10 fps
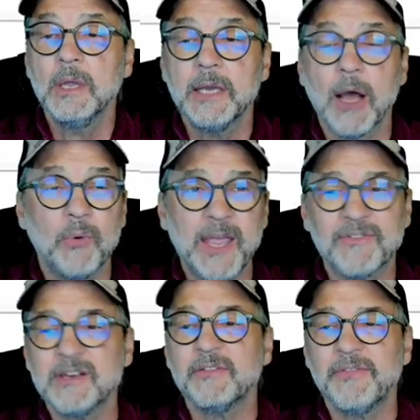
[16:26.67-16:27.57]
Now we
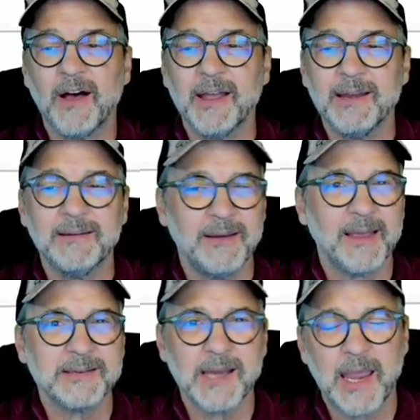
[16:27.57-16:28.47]
haven't defined
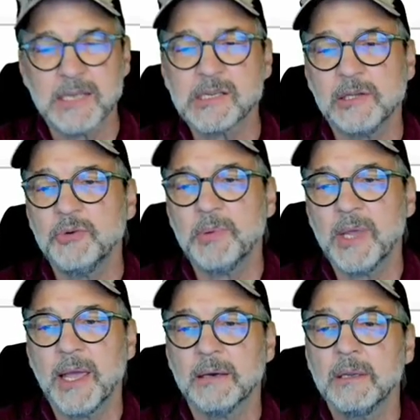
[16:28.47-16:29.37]
next case loop
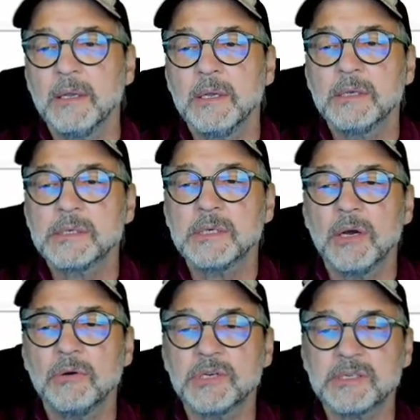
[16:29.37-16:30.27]
yet.
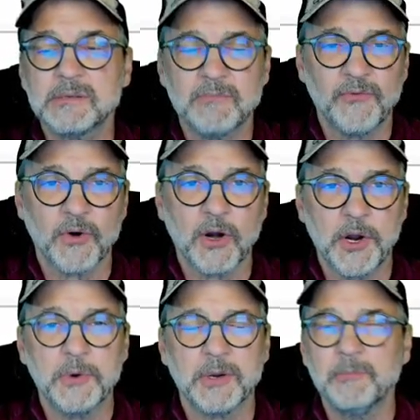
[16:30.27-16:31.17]
So just for
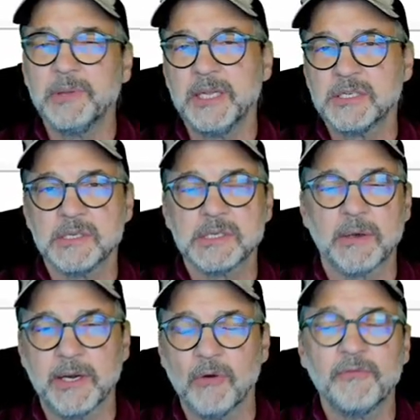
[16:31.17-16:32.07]
code completion, so
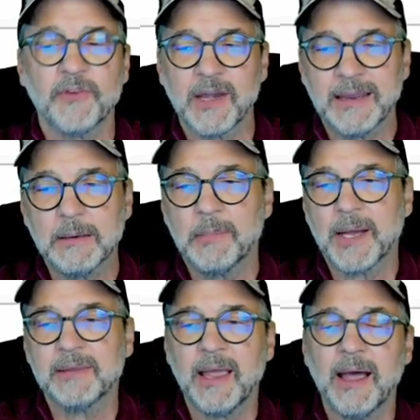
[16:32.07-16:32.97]
I don't forget
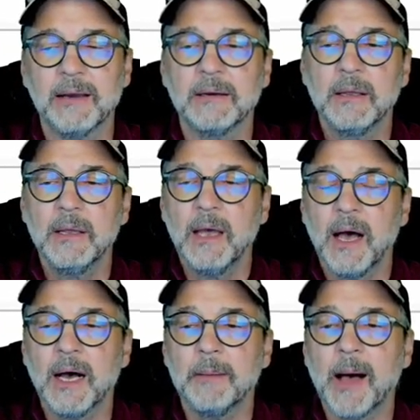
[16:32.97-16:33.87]
about that,
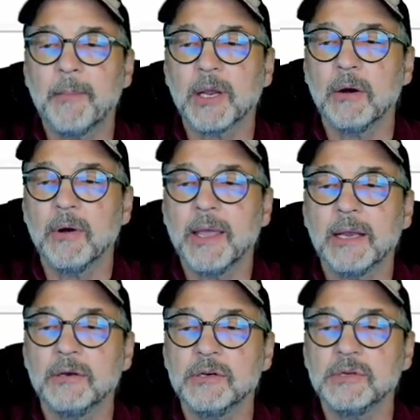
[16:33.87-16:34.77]
I'm going to go
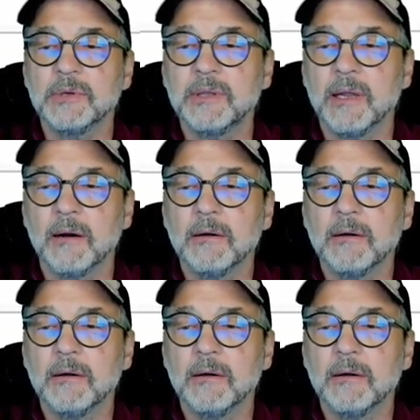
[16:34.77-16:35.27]
ahead and do it there.